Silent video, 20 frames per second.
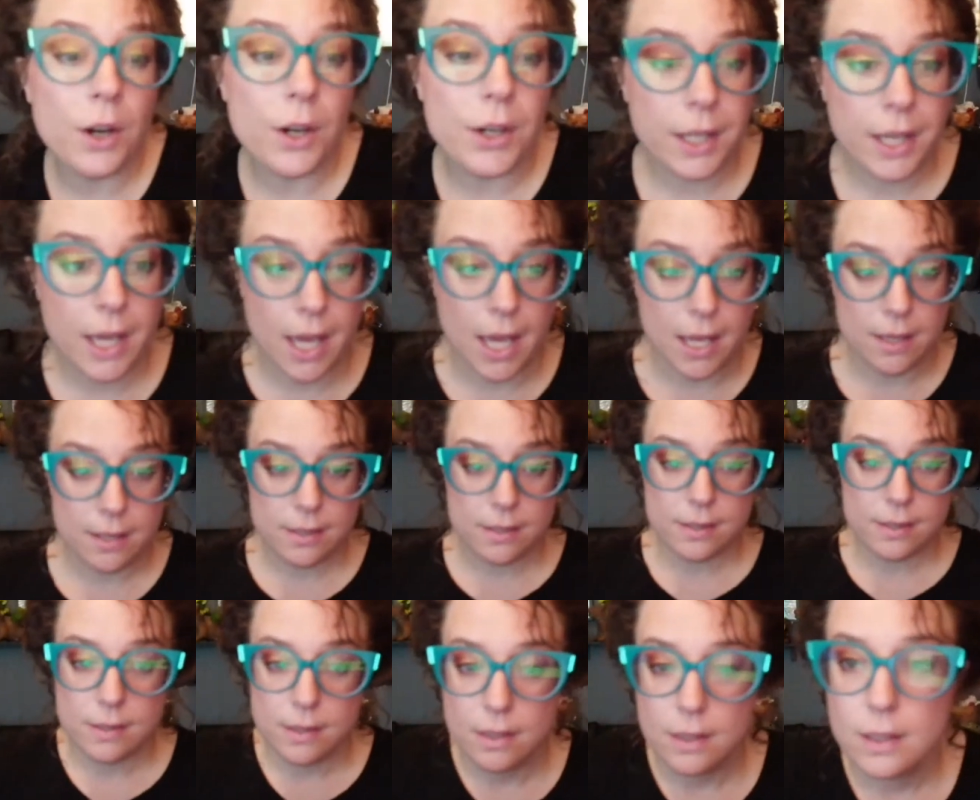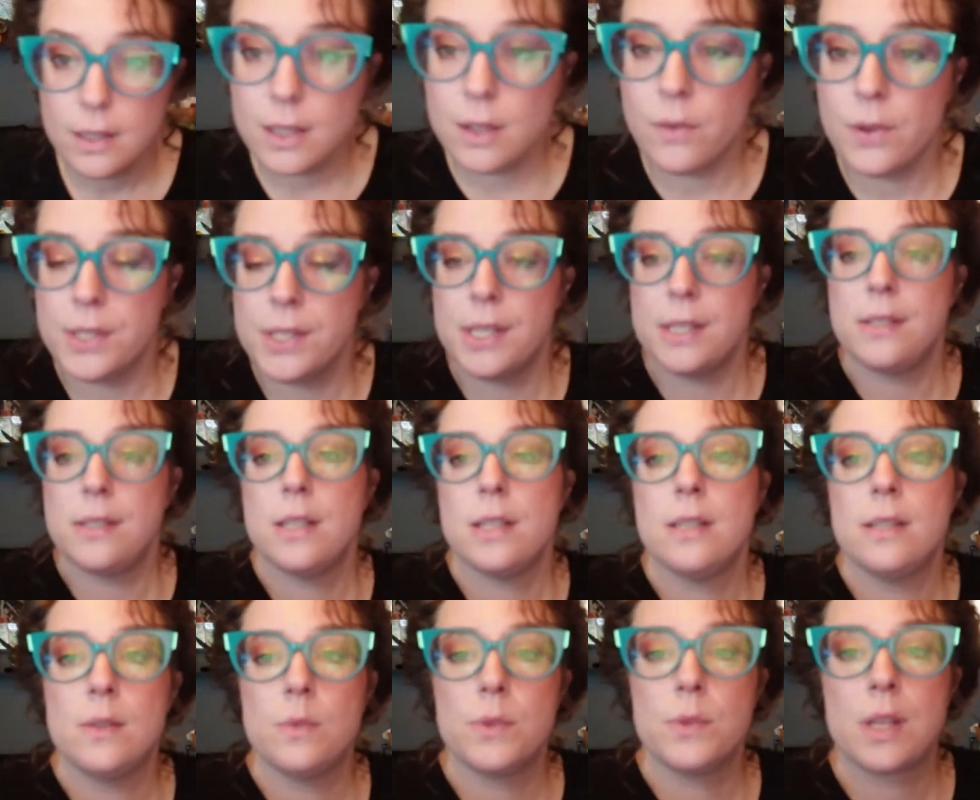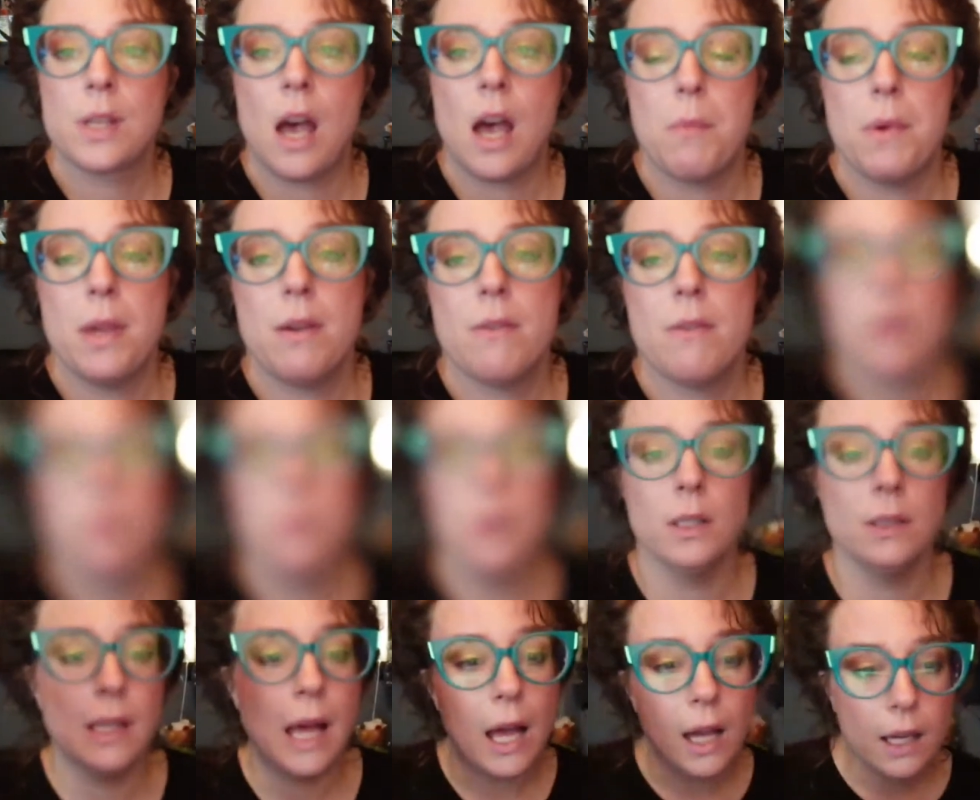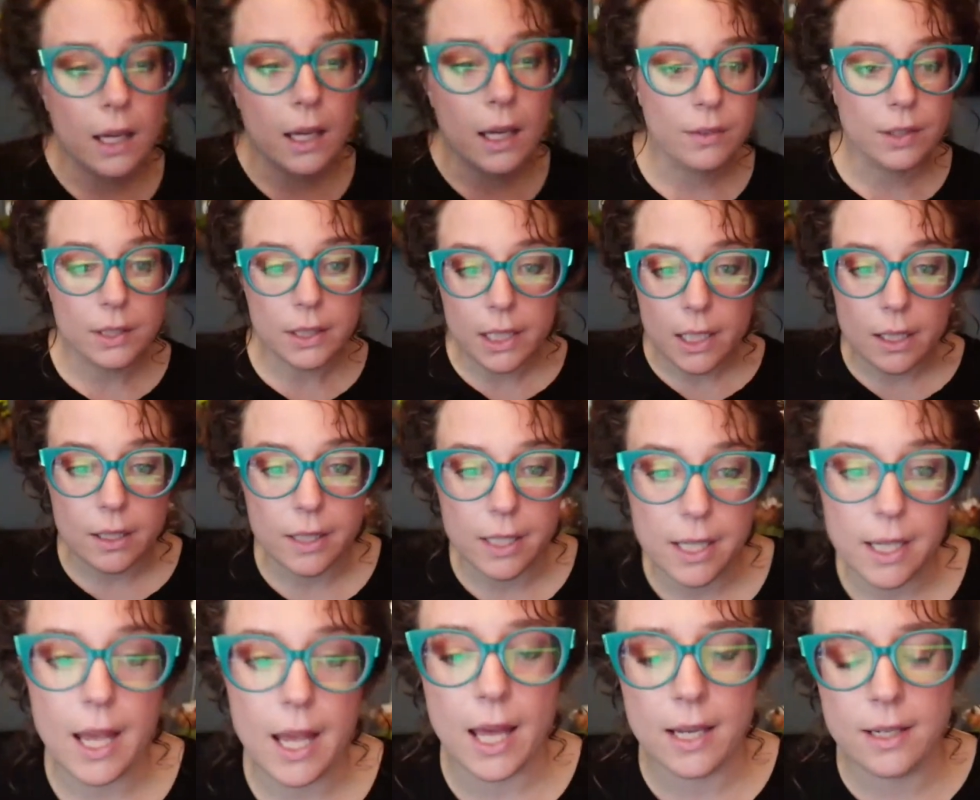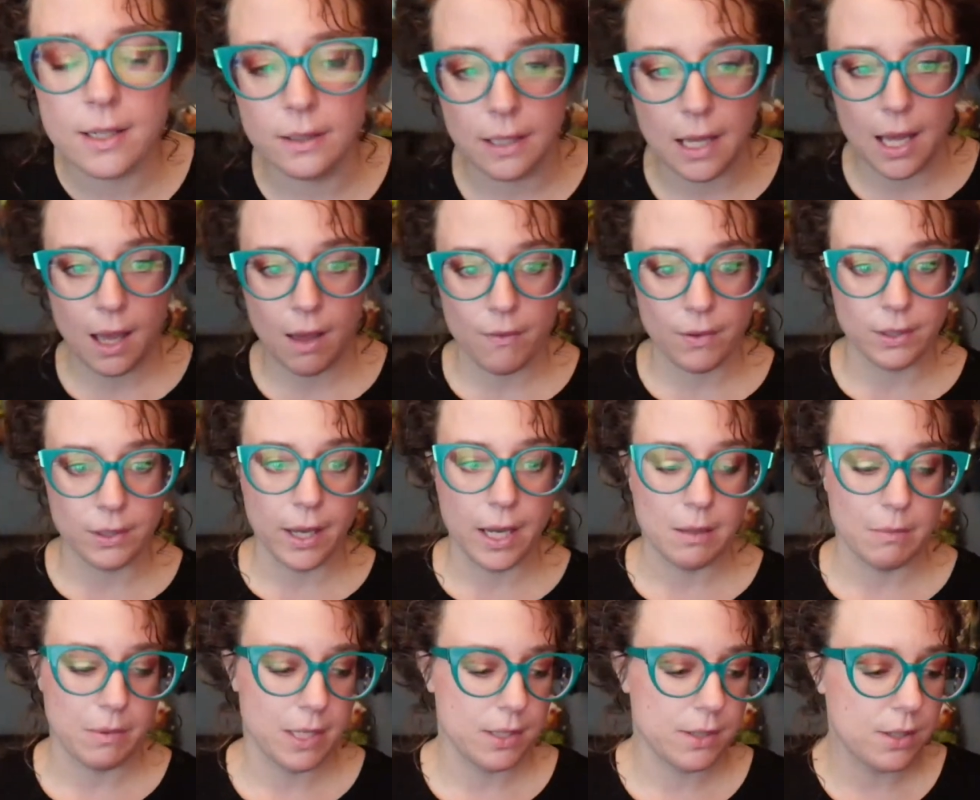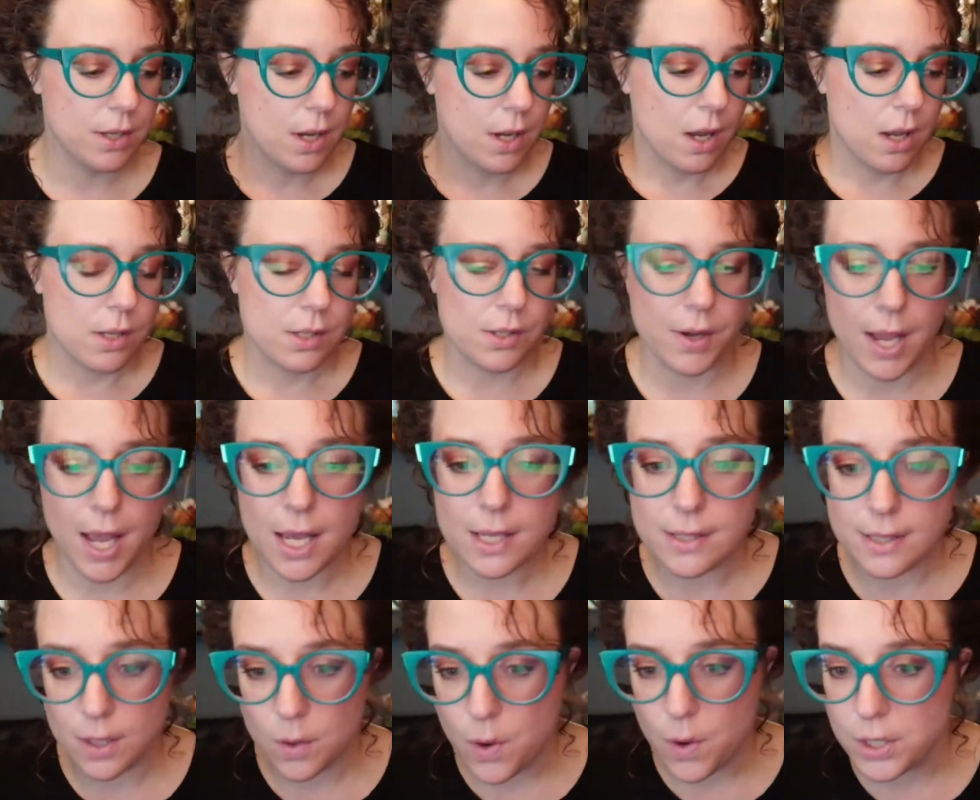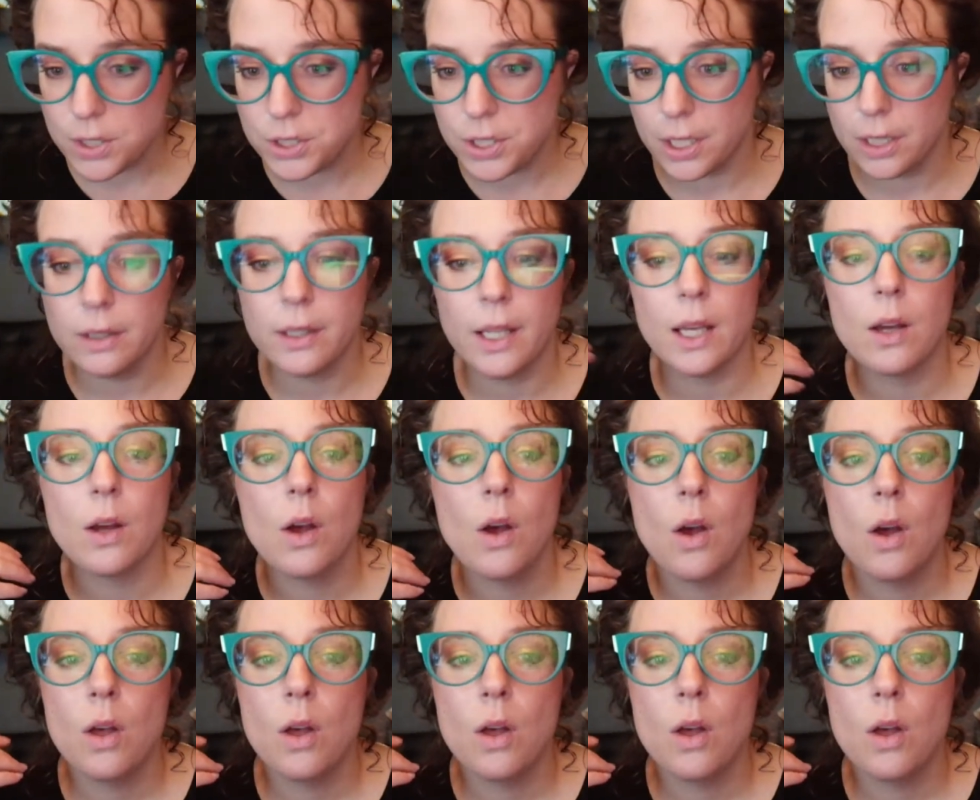case, the resistance was coming from a lack of clarity and a lack of alignment. So I asked the question, like,